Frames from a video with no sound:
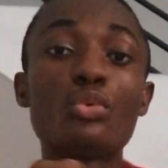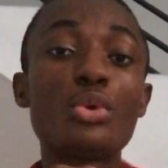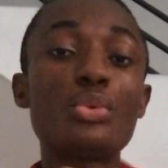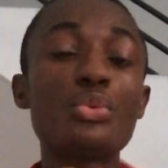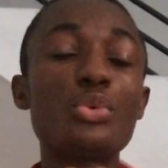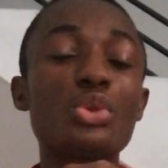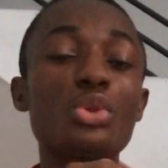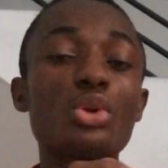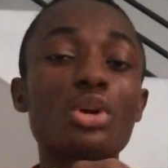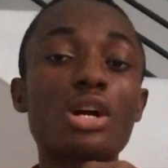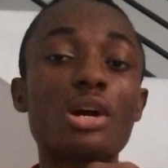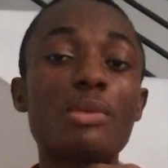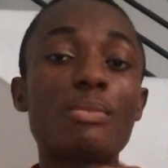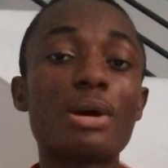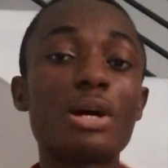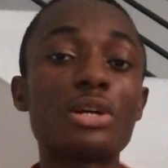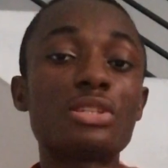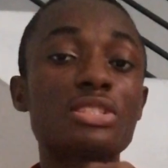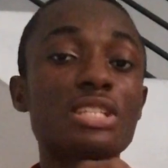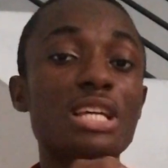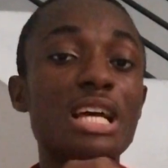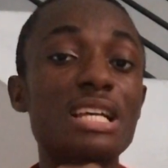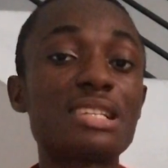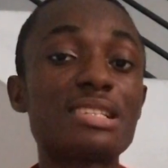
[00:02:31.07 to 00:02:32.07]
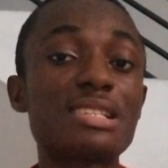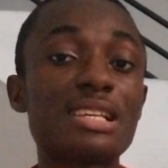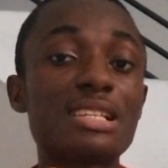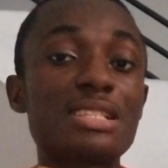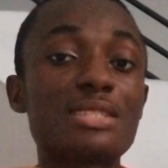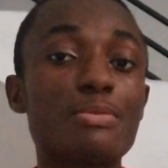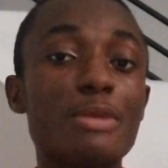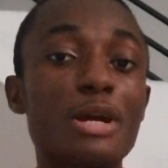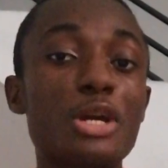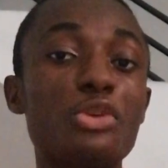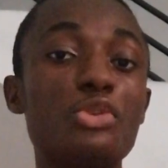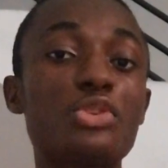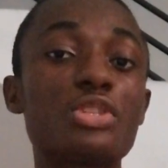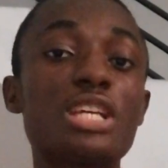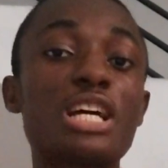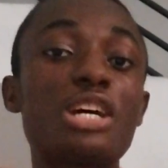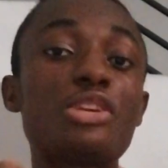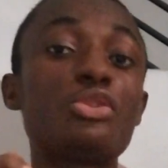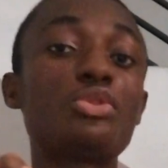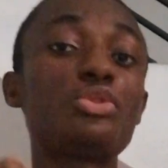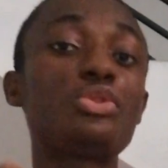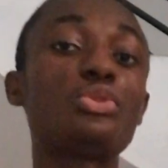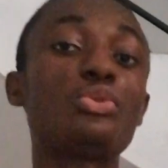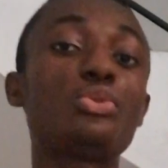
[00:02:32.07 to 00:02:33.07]
When we talk about assets minus,
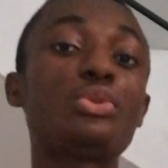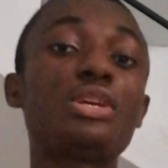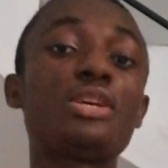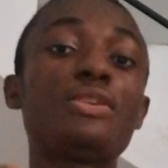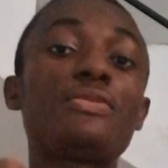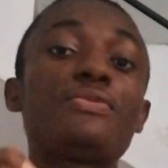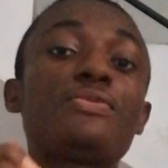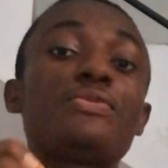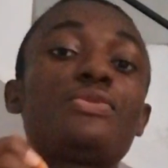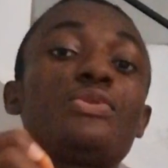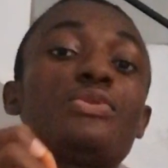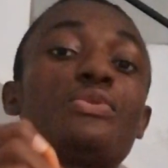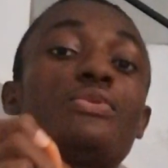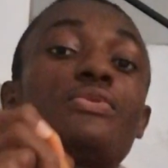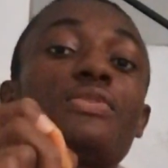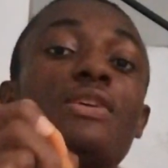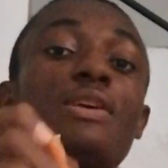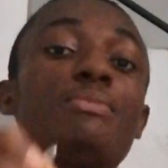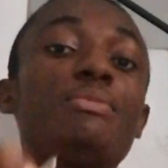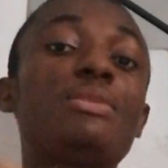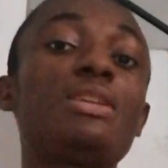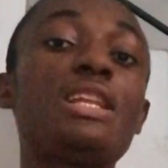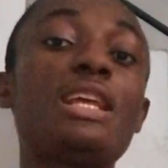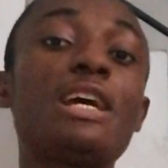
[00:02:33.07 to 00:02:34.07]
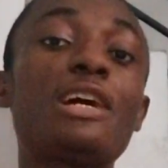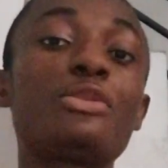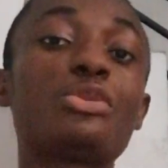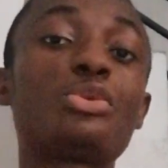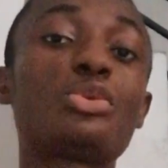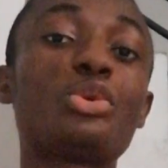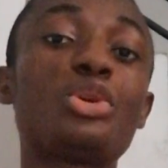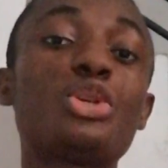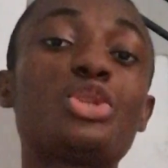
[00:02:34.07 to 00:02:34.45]
I don't know if you're familiar to